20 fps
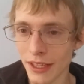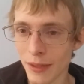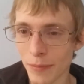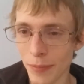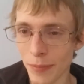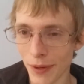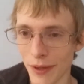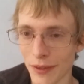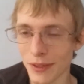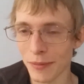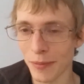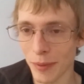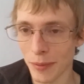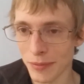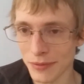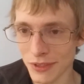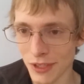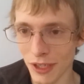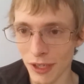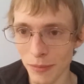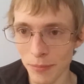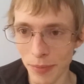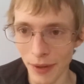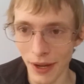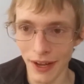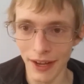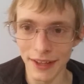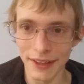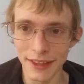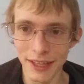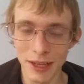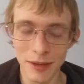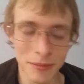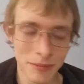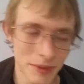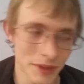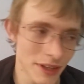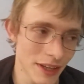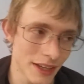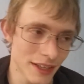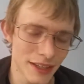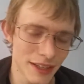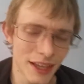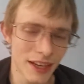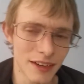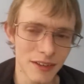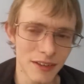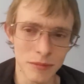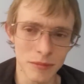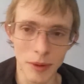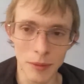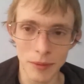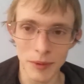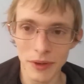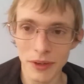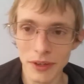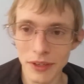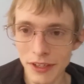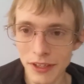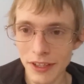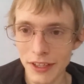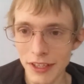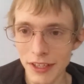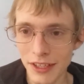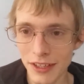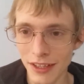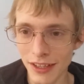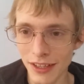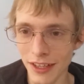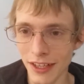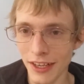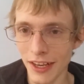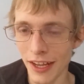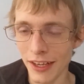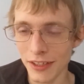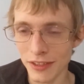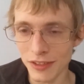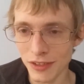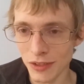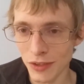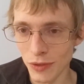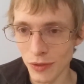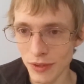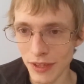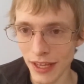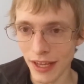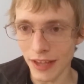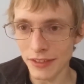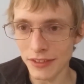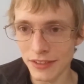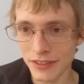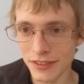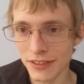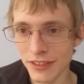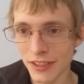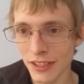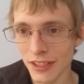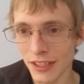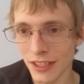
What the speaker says: And apparently people started buying them in, like, I don't remember, like the 90s or 2000s.